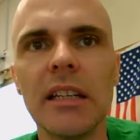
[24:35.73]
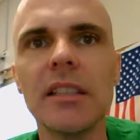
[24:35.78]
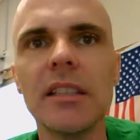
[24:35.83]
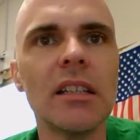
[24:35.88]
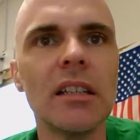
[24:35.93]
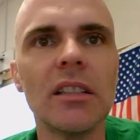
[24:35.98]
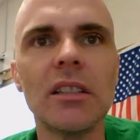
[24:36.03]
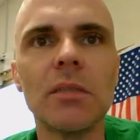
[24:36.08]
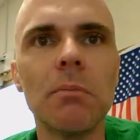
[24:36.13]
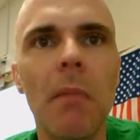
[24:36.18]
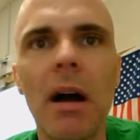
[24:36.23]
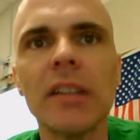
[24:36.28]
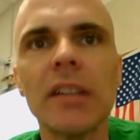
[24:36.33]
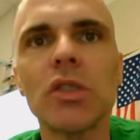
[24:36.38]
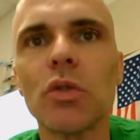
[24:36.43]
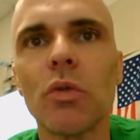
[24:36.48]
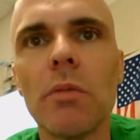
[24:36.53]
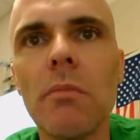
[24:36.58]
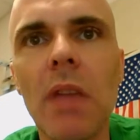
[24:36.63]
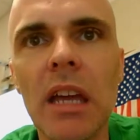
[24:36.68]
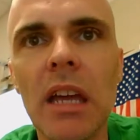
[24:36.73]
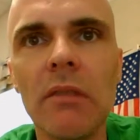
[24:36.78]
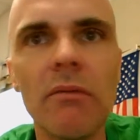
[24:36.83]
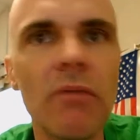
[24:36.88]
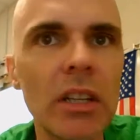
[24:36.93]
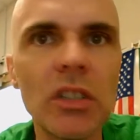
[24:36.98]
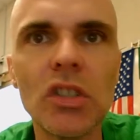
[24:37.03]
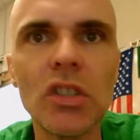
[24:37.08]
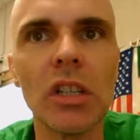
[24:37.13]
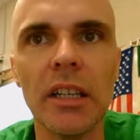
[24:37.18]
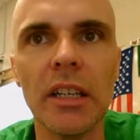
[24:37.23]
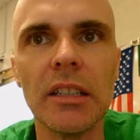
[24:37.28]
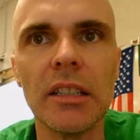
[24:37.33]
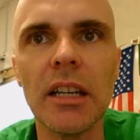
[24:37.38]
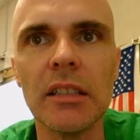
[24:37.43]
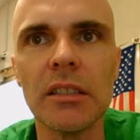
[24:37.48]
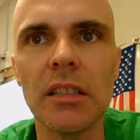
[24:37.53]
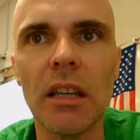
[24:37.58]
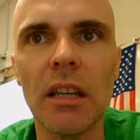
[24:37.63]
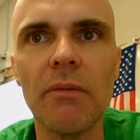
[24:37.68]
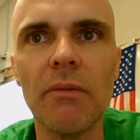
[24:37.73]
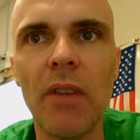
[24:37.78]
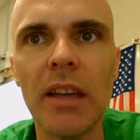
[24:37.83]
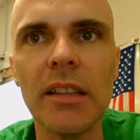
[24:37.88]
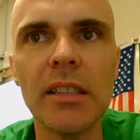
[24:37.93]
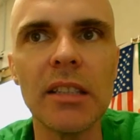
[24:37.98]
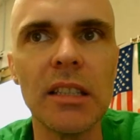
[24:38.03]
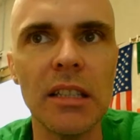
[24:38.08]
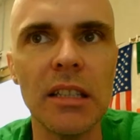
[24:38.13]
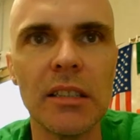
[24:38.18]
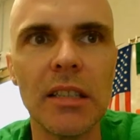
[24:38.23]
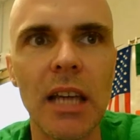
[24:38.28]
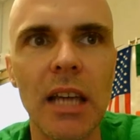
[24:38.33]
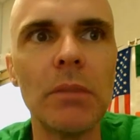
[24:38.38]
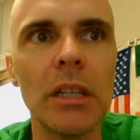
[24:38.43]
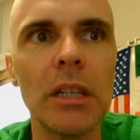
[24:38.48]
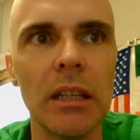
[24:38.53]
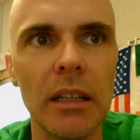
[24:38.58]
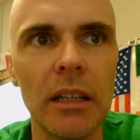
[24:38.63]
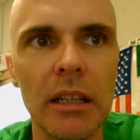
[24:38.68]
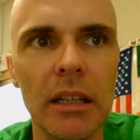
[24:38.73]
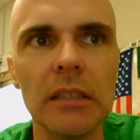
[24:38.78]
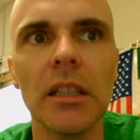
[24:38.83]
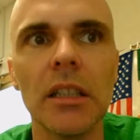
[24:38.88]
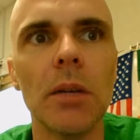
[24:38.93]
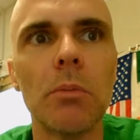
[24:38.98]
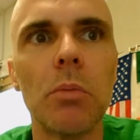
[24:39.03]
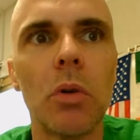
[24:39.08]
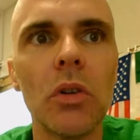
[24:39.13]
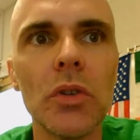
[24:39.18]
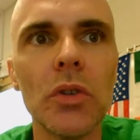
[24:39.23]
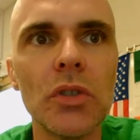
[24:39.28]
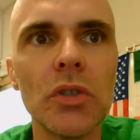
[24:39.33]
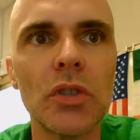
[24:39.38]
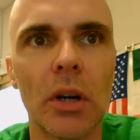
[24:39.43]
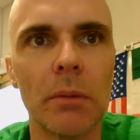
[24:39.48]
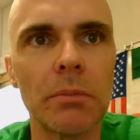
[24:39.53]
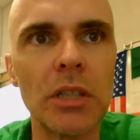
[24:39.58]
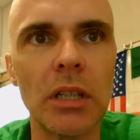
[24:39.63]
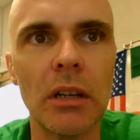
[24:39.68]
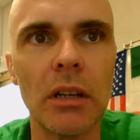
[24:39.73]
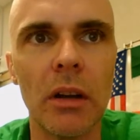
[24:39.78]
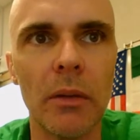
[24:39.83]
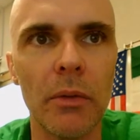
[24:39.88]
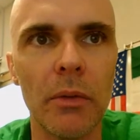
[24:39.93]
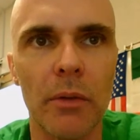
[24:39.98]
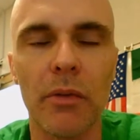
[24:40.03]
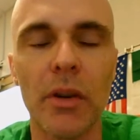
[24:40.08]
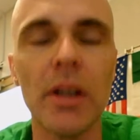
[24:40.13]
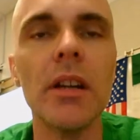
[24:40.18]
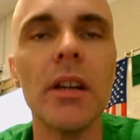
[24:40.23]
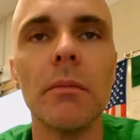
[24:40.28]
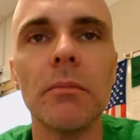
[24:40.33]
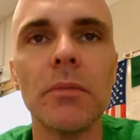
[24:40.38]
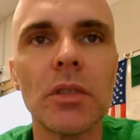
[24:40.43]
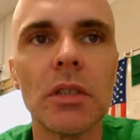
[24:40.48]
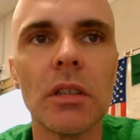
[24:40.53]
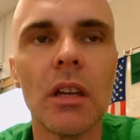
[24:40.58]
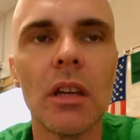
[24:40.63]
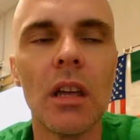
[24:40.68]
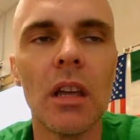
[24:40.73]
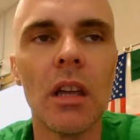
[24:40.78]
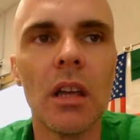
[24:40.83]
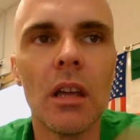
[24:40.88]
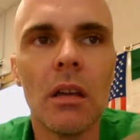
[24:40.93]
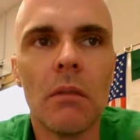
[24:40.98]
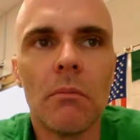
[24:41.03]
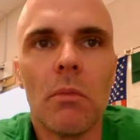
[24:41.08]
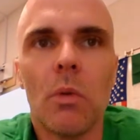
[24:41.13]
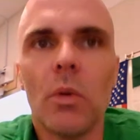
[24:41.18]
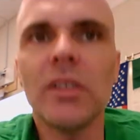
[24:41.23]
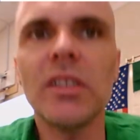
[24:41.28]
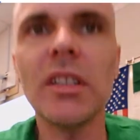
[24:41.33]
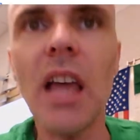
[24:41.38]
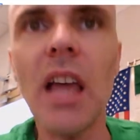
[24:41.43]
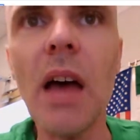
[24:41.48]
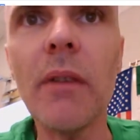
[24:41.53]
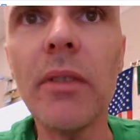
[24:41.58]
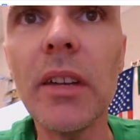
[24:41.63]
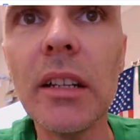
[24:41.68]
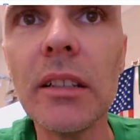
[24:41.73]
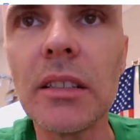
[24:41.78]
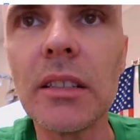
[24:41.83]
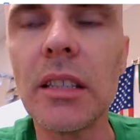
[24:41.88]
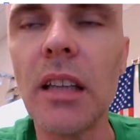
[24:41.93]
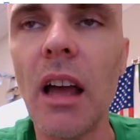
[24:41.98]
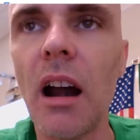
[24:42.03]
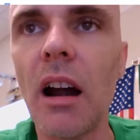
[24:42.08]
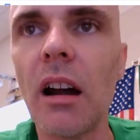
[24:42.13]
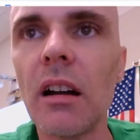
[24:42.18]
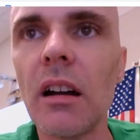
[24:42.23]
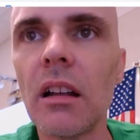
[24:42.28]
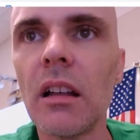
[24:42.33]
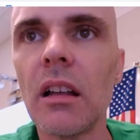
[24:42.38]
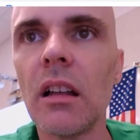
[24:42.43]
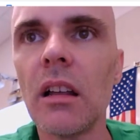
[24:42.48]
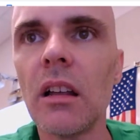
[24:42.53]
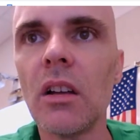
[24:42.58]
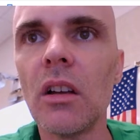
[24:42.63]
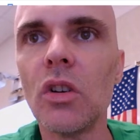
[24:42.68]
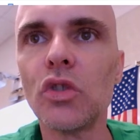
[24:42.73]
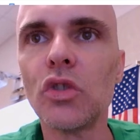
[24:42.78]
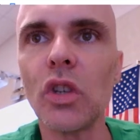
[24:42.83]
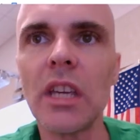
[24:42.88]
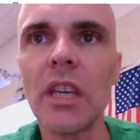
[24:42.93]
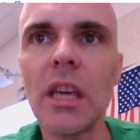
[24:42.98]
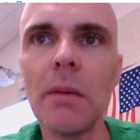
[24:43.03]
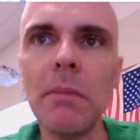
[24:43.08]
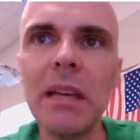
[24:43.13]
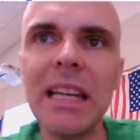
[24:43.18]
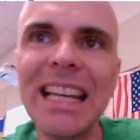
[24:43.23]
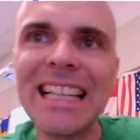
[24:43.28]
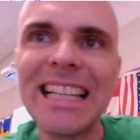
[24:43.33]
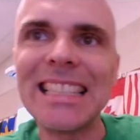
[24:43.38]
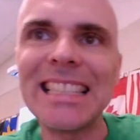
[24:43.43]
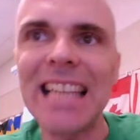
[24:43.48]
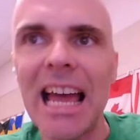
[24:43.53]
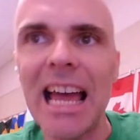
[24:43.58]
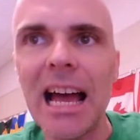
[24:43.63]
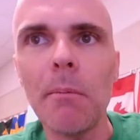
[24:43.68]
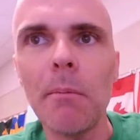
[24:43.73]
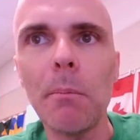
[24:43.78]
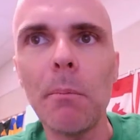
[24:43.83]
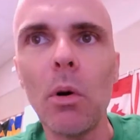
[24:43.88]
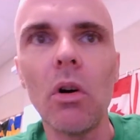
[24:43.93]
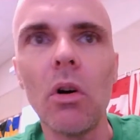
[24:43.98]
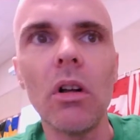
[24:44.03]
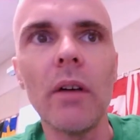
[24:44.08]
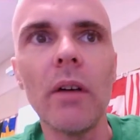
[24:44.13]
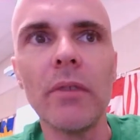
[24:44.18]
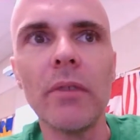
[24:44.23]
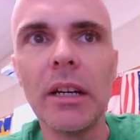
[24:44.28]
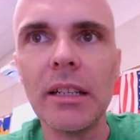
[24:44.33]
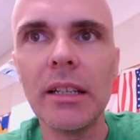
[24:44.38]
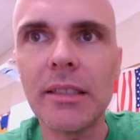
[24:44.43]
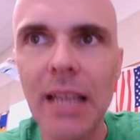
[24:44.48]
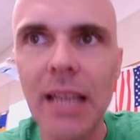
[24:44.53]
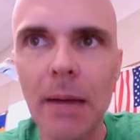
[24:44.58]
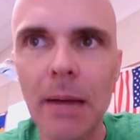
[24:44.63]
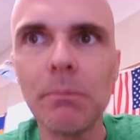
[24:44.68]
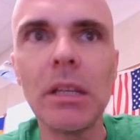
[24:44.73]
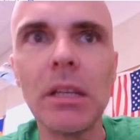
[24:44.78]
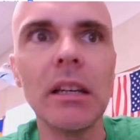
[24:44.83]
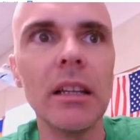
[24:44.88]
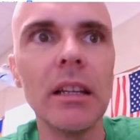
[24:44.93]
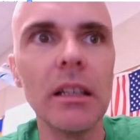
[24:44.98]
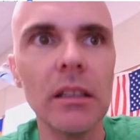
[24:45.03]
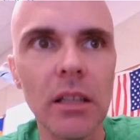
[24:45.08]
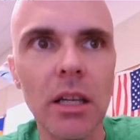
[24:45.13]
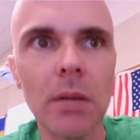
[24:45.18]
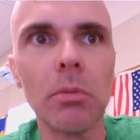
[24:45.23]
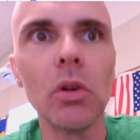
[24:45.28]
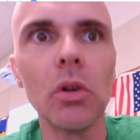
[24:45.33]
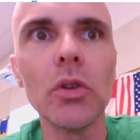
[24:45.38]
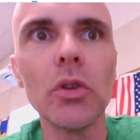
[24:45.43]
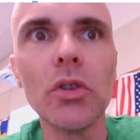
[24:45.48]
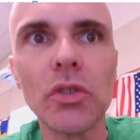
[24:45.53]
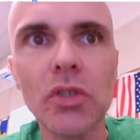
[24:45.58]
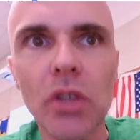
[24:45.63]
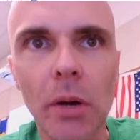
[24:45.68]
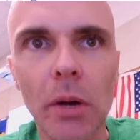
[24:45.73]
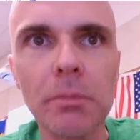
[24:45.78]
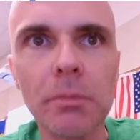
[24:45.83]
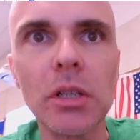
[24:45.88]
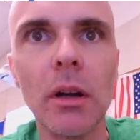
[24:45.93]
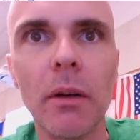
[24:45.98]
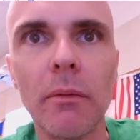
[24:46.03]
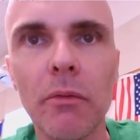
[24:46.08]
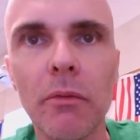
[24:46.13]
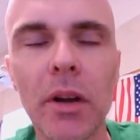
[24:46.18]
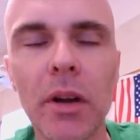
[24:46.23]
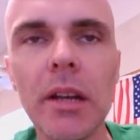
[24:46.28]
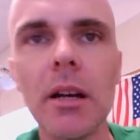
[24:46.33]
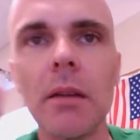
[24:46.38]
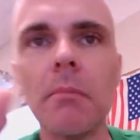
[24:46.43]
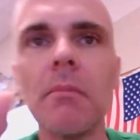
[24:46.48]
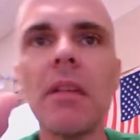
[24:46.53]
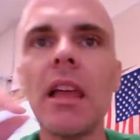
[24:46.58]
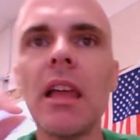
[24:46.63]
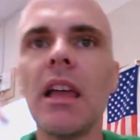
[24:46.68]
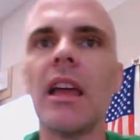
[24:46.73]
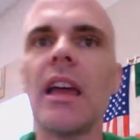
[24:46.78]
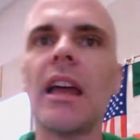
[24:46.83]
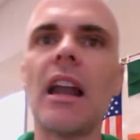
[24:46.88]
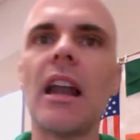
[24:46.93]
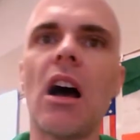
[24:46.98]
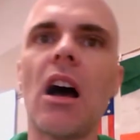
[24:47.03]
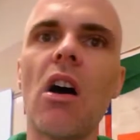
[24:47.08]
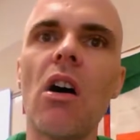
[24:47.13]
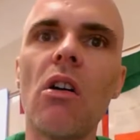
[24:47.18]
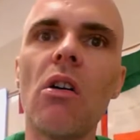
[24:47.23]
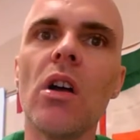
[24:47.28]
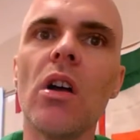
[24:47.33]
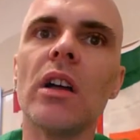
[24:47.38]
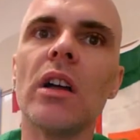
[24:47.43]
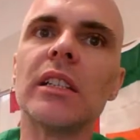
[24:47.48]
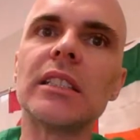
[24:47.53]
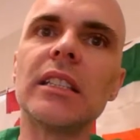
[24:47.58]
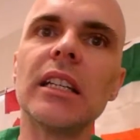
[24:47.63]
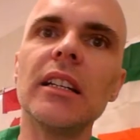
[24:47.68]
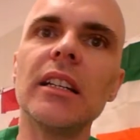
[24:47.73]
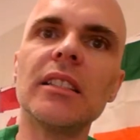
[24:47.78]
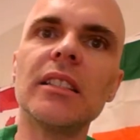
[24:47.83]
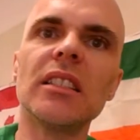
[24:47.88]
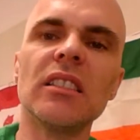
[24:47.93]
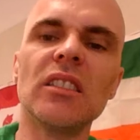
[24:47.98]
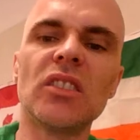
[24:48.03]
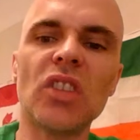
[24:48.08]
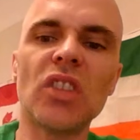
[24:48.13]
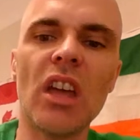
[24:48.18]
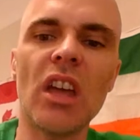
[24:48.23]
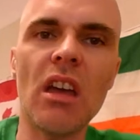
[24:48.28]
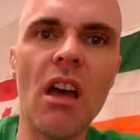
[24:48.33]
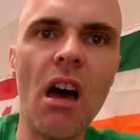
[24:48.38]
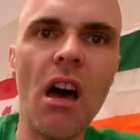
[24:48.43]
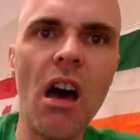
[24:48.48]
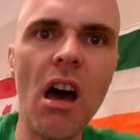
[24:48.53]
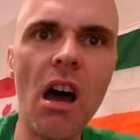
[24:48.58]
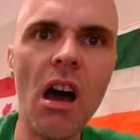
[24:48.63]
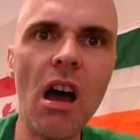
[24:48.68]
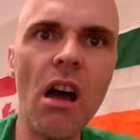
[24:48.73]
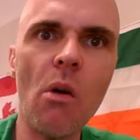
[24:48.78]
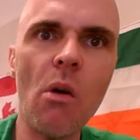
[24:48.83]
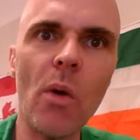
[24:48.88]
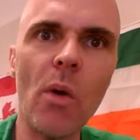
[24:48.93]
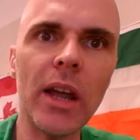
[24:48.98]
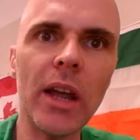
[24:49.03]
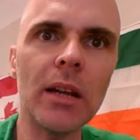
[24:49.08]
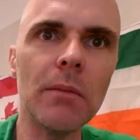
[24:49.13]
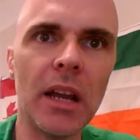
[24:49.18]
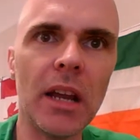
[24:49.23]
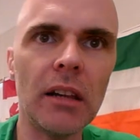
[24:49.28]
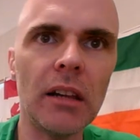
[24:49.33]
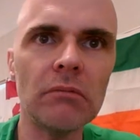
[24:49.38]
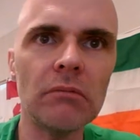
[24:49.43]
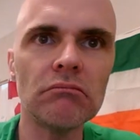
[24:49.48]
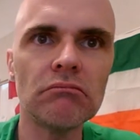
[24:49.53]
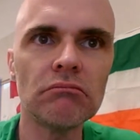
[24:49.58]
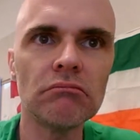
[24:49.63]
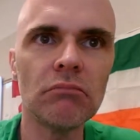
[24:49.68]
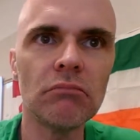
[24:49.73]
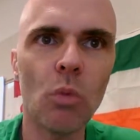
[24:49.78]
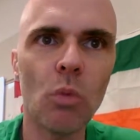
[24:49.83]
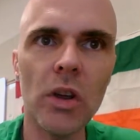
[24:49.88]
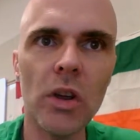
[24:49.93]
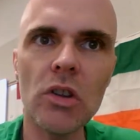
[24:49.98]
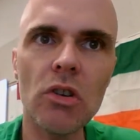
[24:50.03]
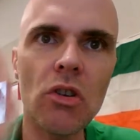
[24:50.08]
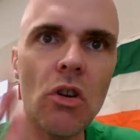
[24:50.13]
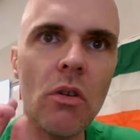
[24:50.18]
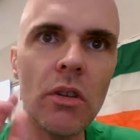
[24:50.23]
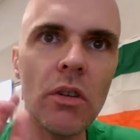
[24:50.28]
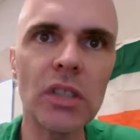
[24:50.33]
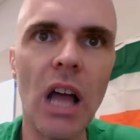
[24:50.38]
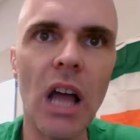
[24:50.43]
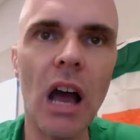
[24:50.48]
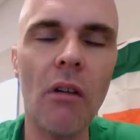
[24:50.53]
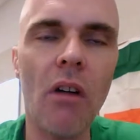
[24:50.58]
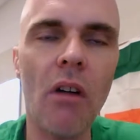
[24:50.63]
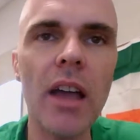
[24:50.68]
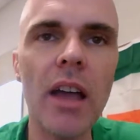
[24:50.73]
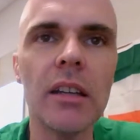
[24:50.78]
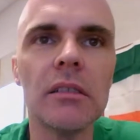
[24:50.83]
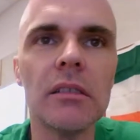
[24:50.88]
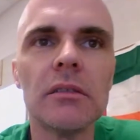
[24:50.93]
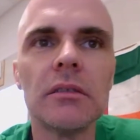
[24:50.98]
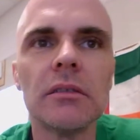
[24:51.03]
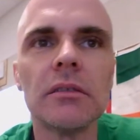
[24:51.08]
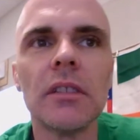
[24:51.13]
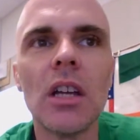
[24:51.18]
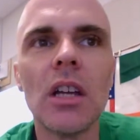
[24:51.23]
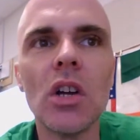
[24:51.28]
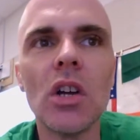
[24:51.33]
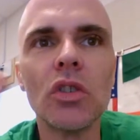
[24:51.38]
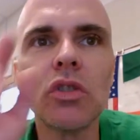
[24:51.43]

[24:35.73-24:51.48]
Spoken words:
Citizens must remain vigilant as they face the attempted illiberal usurpation of their freedoms. What's the evidence there? So give me an example of an attempted illiberal usurpation of freedom and how citizens say, oh, wait a minute, what you're doing is not right.